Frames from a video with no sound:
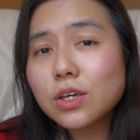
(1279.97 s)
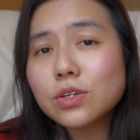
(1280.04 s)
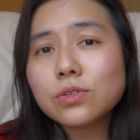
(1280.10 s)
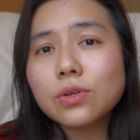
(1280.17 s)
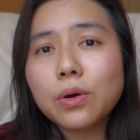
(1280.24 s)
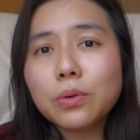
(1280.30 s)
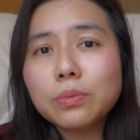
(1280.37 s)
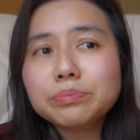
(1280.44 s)

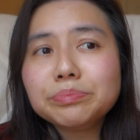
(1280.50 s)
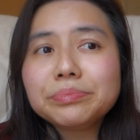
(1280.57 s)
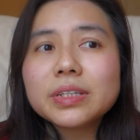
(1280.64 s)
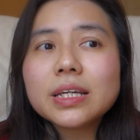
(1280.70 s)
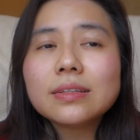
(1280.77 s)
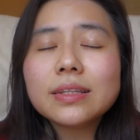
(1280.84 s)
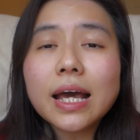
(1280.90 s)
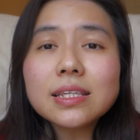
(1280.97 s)
So
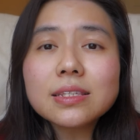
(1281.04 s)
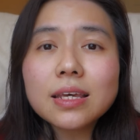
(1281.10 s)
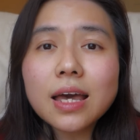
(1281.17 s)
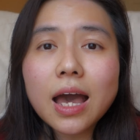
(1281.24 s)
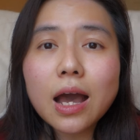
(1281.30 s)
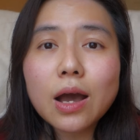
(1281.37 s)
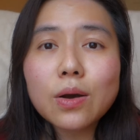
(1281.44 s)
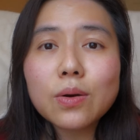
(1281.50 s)
that's
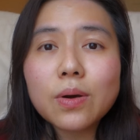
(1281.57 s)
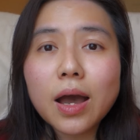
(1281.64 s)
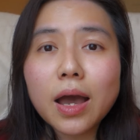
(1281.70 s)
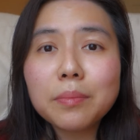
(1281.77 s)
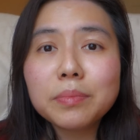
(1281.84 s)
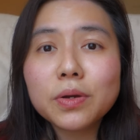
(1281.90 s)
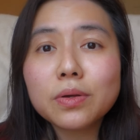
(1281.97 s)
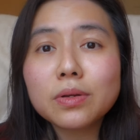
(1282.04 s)
how
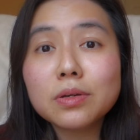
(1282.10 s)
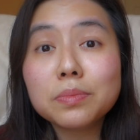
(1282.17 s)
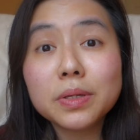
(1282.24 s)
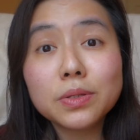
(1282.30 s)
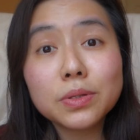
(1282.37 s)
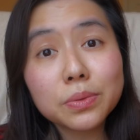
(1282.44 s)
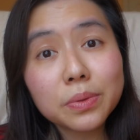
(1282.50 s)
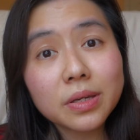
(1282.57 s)
I'm going to be
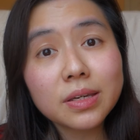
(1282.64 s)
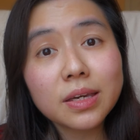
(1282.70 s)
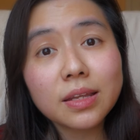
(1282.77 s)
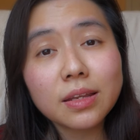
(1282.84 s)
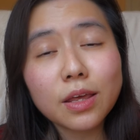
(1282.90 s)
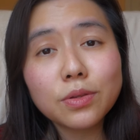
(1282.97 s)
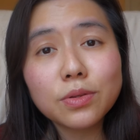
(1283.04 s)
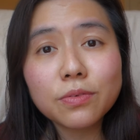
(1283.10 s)
doing
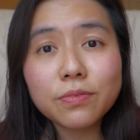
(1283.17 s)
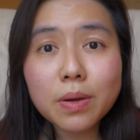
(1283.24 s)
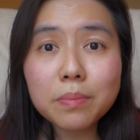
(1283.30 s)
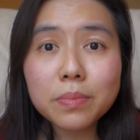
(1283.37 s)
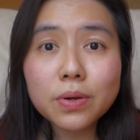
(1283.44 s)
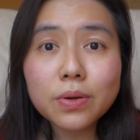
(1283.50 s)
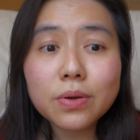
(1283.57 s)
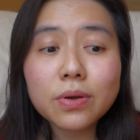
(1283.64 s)
it in
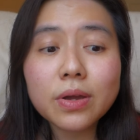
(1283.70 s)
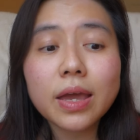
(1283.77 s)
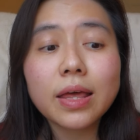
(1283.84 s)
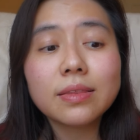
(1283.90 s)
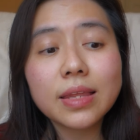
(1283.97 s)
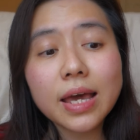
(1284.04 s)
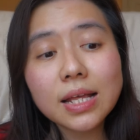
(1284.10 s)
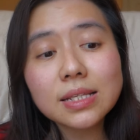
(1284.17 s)
November,
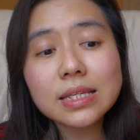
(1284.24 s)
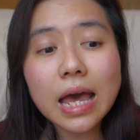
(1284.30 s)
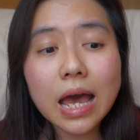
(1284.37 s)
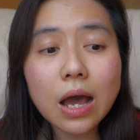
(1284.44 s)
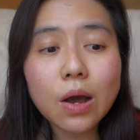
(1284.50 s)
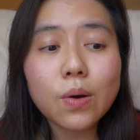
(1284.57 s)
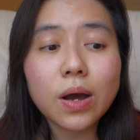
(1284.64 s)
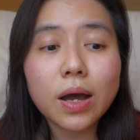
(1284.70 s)
and that's
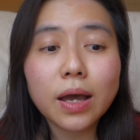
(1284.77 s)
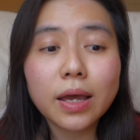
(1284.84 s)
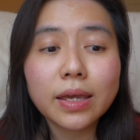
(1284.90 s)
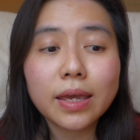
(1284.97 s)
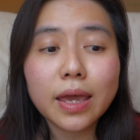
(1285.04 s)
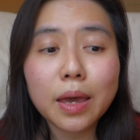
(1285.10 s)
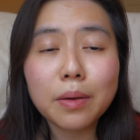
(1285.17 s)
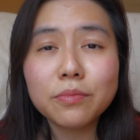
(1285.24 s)
how
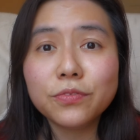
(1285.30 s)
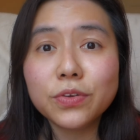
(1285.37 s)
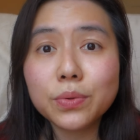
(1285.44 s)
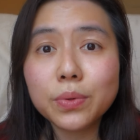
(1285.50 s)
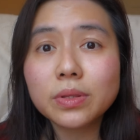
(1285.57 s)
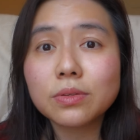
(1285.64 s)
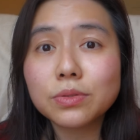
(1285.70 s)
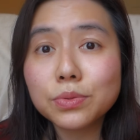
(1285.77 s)
I am
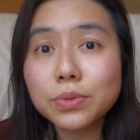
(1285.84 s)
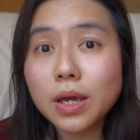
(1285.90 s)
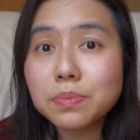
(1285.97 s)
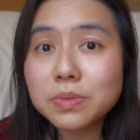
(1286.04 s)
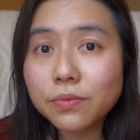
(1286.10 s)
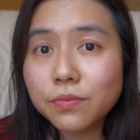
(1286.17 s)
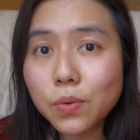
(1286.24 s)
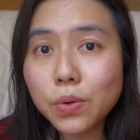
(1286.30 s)
viewing the two
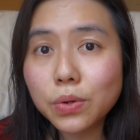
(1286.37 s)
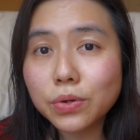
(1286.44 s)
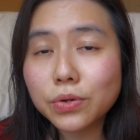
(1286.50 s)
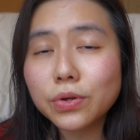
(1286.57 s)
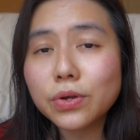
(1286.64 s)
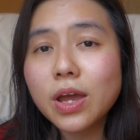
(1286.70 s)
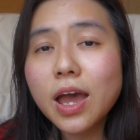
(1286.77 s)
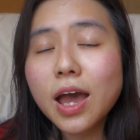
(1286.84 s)
types of
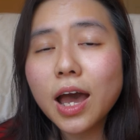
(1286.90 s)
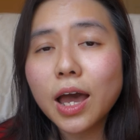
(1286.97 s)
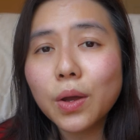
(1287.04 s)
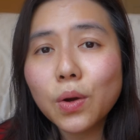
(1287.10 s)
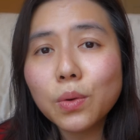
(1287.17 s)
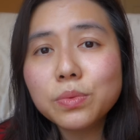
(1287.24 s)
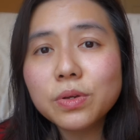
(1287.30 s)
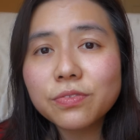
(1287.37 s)
order. I
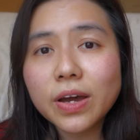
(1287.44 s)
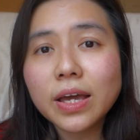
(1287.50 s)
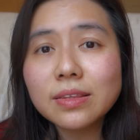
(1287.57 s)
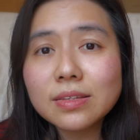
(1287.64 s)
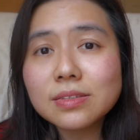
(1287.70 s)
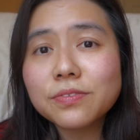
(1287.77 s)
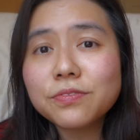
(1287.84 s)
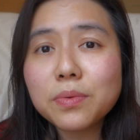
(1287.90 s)
hope you find
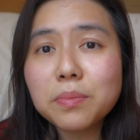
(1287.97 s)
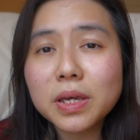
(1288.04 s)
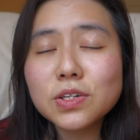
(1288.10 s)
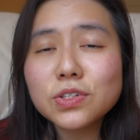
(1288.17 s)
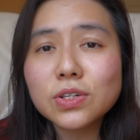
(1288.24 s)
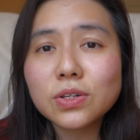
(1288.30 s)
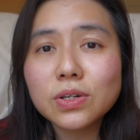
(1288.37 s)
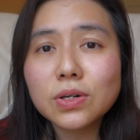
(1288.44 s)
this
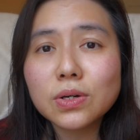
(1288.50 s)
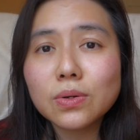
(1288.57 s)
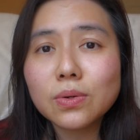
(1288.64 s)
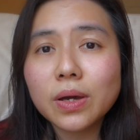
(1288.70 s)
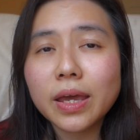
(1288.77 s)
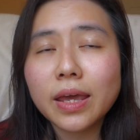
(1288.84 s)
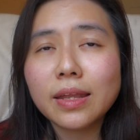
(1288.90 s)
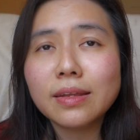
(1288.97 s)
informational,
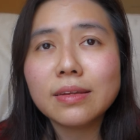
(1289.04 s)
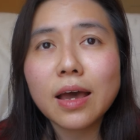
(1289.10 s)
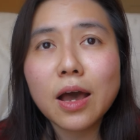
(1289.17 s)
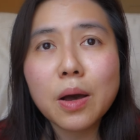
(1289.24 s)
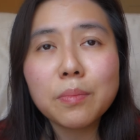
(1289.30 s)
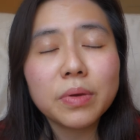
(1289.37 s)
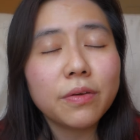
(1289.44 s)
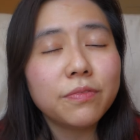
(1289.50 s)
and
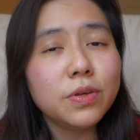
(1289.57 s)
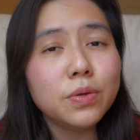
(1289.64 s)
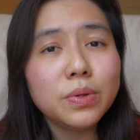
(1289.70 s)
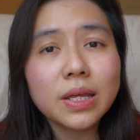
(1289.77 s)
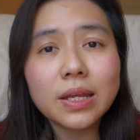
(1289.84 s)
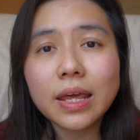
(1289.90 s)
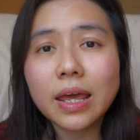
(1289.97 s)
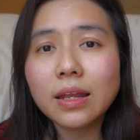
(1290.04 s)
if
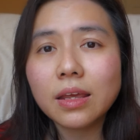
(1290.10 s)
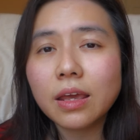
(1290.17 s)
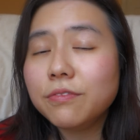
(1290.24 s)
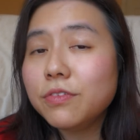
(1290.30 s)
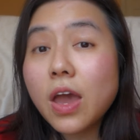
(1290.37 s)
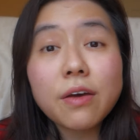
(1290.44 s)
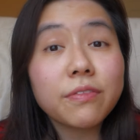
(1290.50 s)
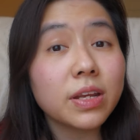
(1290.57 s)

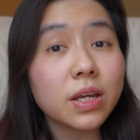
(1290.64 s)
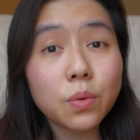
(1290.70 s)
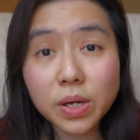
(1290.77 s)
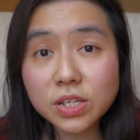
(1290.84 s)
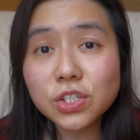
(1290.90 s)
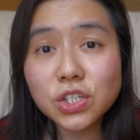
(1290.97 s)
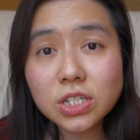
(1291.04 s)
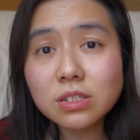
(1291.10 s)
you have any
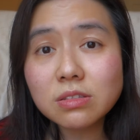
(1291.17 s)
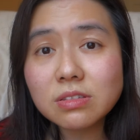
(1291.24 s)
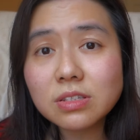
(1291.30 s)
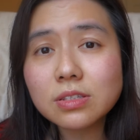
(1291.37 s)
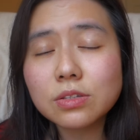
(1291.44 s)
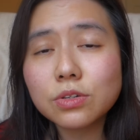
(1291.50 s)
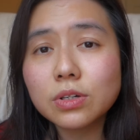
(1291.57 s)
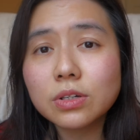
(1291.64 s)

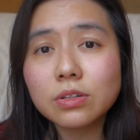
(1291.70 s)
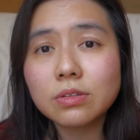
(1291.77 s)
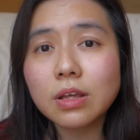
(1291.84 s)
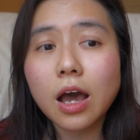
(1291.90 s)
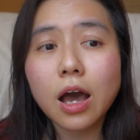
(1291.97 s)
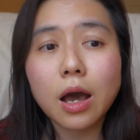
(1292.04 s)
questions, you could